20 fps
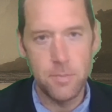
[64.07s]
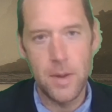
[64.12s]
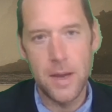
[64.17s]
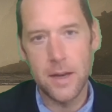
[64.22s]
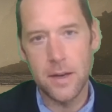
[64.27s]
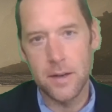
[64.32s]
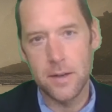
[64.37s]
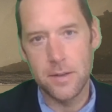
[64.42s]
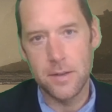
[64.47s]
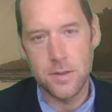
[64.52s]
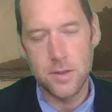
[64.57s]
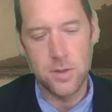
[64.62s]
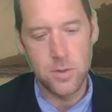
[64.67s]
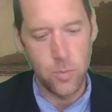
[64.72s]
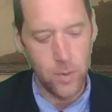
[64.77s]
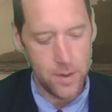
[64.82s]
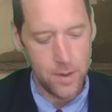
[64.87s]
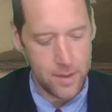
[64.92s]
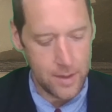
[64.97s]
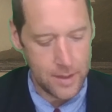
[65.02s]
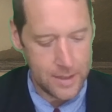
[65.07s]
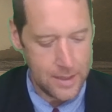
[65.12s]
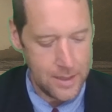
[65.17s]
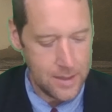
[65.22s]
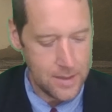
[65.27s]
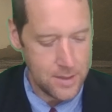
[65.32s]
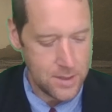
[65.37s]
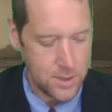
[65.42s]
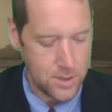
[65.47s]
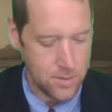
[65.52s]
makers is one of the
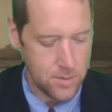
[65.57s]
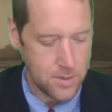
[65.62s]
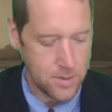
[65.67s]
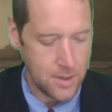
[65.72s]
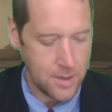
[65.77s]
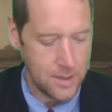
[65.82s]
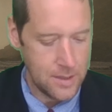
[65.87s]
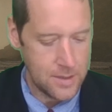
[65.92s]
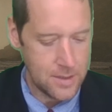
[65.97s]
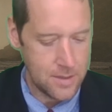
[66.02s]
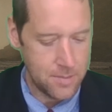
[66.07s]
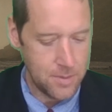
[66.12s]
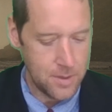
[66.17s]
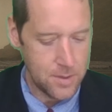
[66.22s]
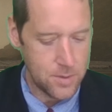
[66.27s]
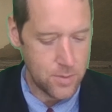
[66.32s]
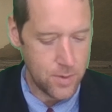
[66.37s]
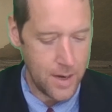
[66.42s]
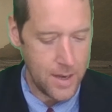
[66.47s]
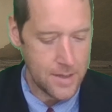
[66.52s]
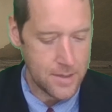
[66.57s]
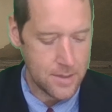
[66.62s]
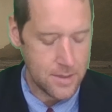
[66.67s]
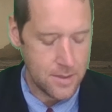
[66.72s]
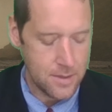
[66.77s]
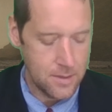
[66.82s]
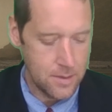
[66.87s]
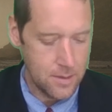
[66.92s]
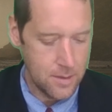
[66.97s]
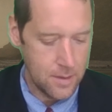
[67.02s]
key issues that needs to be
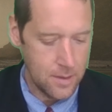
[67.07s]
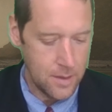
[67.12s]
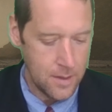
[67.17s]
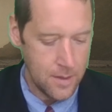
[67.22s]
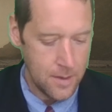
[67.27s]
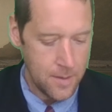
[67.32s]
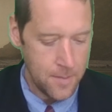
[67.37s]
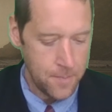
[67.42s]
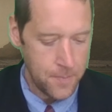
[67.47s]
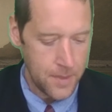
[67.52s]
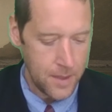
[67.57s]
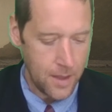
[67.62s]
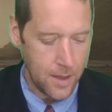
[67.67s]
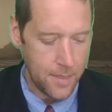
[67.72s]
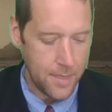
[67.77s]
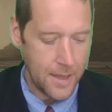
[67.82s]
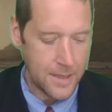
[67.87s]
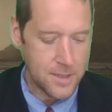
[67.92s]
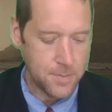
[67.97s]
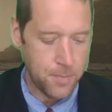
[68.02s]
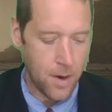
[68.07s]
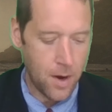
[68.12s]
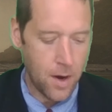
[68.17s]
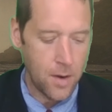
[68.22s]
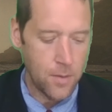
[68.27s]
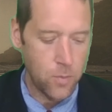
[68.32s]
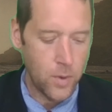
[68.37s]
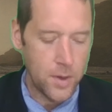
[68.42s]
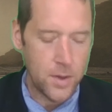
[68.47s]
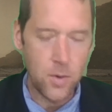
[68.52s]
addressed. That's
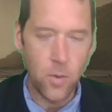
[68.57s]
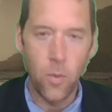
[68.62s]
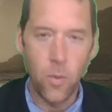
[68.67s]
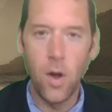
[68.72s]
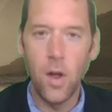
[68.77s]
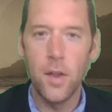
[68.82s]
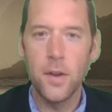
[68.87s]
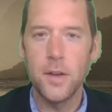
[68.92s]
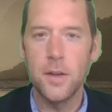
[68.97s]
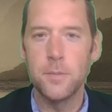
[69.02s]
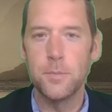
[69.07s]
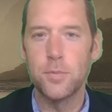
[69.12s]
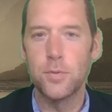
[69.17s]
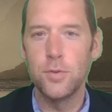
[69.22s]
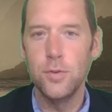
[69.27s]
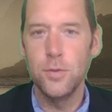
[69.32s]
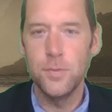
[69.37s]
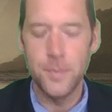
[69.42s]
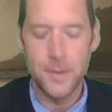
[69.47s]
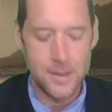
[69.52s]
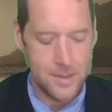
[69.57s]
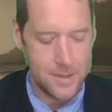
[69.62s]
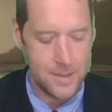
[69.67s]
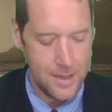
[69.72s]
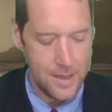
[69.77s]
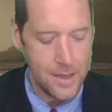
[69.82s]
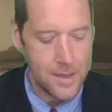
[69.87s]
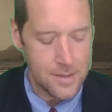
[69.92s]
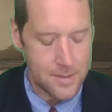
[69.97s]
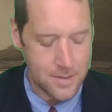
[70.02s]
part of what quality improvement
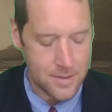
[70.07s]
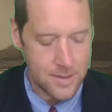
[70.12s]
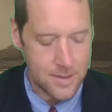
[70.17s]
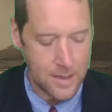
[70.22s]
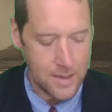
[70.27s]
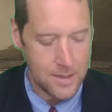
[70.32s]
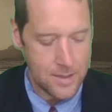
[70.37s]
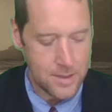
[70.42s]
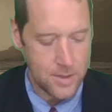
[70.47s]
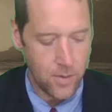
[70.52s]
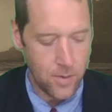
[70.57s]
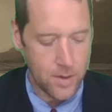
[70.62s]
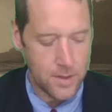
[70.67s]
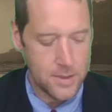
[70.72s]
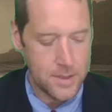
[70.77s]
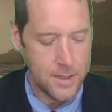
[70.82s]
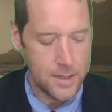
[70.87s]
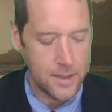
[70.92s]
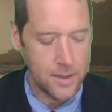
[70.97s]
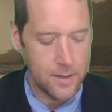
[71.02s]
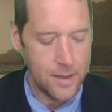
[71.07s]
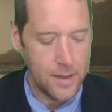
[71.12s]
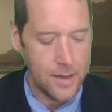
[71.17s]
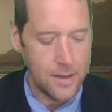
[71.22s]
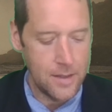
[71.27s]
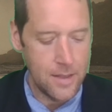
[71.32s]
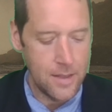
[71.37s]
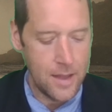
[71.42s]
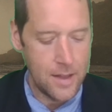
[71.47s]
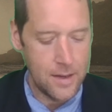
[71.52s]
is. And so
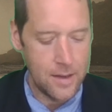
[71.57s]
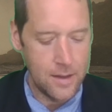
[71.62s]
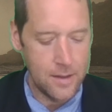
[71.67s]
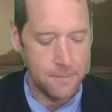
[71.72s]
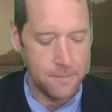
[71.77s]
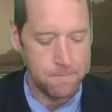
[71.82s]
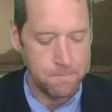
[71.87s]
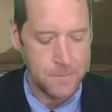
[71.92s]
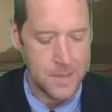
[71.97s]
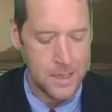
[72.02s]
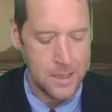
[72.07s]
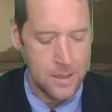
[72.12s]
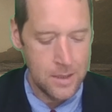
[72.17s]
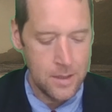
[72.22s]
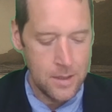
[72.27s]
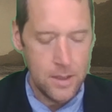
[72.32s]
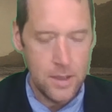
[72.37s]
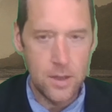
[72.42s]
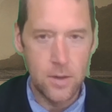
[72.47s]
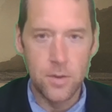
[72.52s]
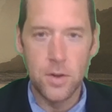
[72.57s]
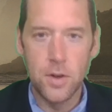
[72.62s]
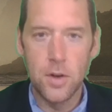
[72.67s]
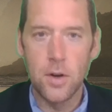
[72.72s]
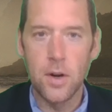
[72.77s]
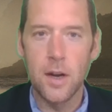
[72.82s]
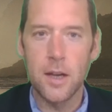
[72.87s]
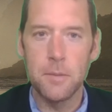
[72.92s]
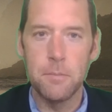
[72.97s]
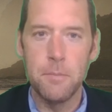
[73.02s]
articulating that a
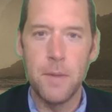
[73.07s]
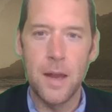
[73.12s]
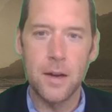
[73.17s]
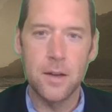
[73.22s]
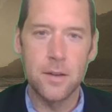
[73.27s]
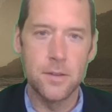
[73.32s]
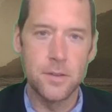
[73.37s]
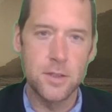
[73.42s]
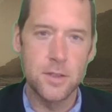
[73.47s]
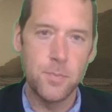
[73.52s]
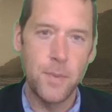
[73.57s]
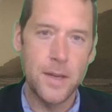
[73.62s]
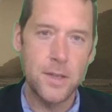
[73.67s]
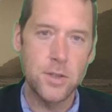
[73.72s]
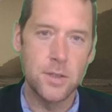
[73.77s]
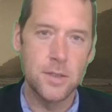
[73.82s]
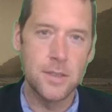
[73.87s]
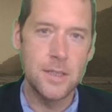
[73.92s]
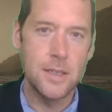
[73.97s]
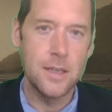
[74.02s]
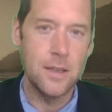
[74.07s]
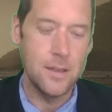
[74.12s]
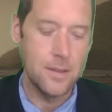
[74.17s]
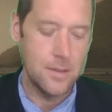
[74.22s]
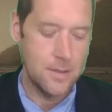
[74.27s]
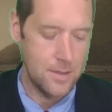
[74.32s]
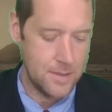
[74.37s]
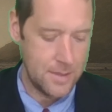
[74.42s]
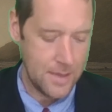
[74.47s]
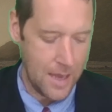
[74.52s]
neuric medical specialty
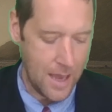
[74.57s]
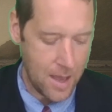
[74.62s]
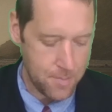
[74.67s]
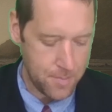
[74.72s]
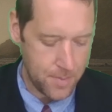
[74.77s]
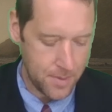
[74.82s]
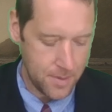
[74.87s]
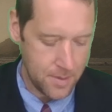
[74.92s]
is a top